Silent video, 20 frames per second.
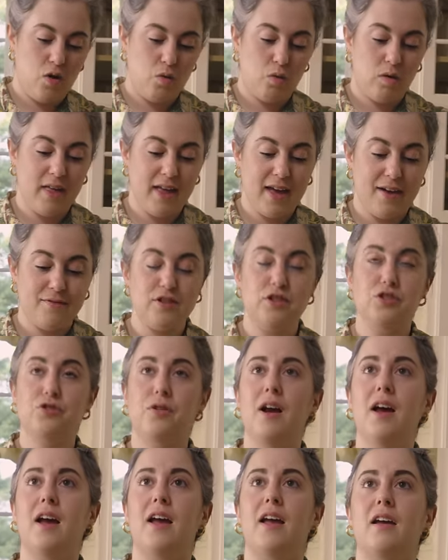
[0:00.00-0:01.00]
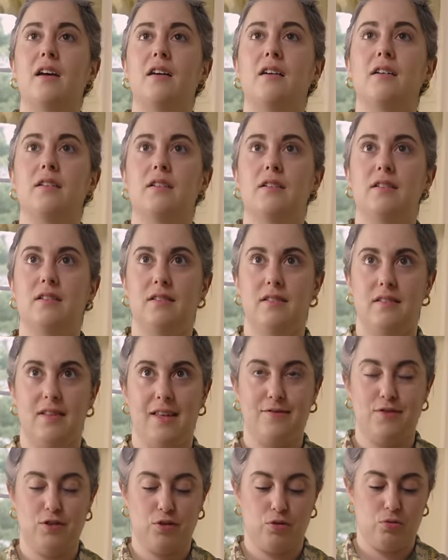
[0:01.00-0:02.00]
Well, they have to dry.
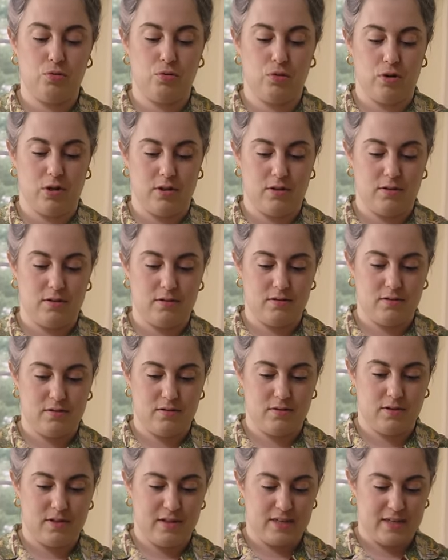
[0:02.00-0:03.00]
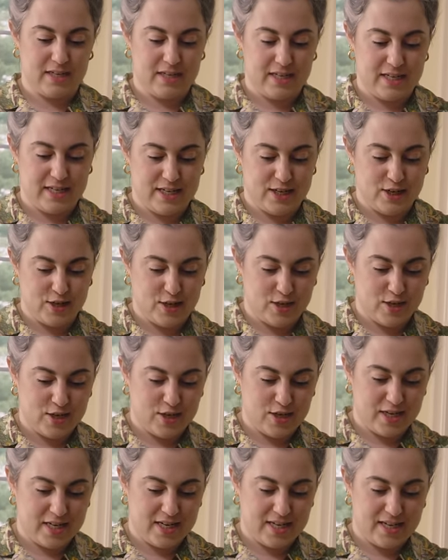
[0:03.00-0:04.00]
They have to cool. That makes them puff?
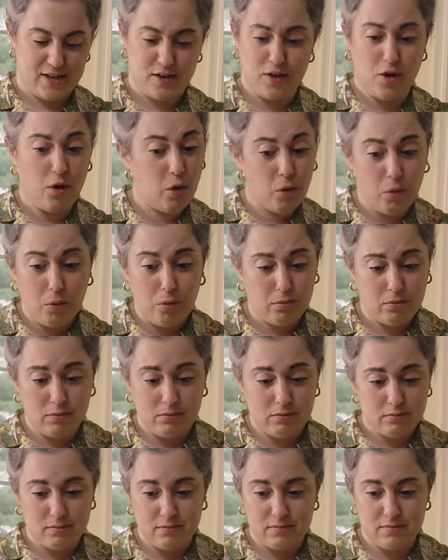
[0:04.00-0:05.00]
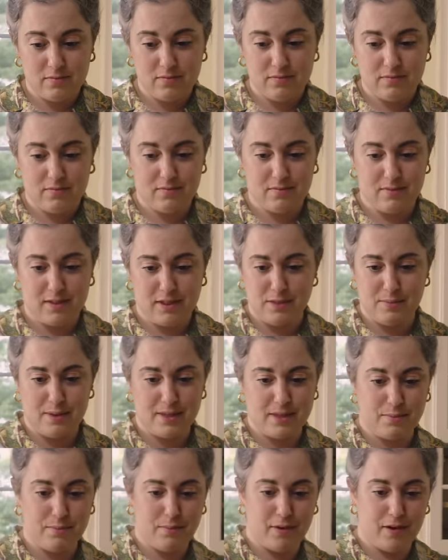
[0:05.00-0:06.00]
No to
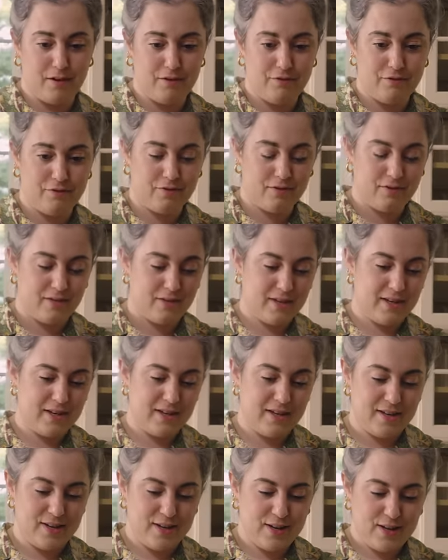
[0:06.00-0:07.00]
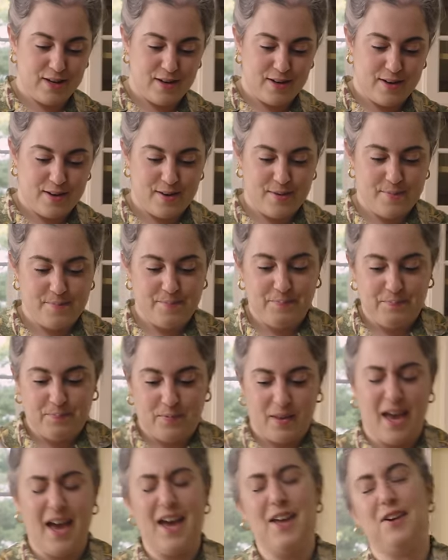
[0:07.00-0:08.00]
make them puff. Do they put baking soda in them?
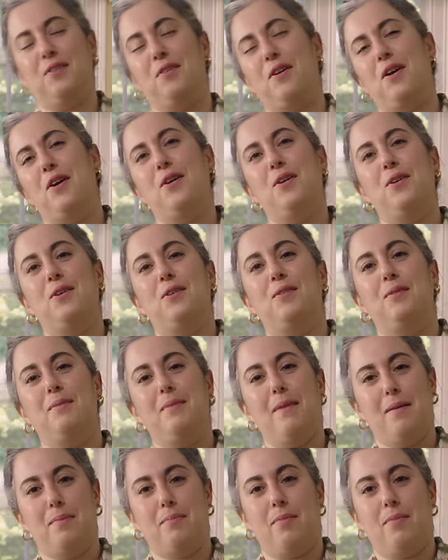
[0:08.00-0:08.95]
I don't know.